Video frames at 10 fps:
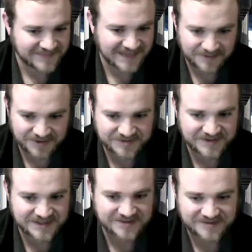That works
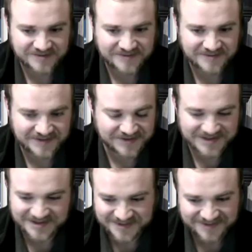great too. There's
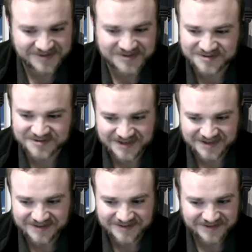going to be a future
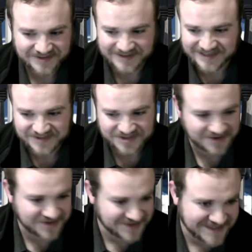where you're going to have to
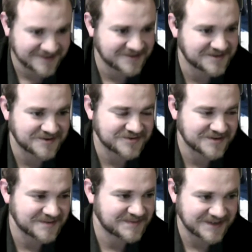charge less on those road
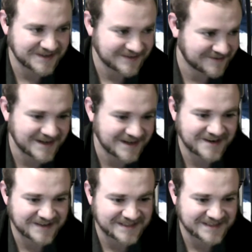trips, but right
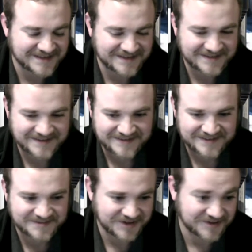now that's
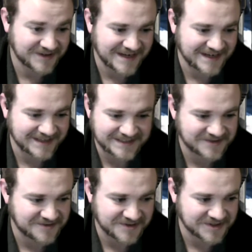what you're looking at, and it
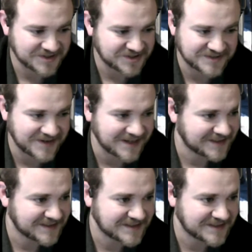still works just fine.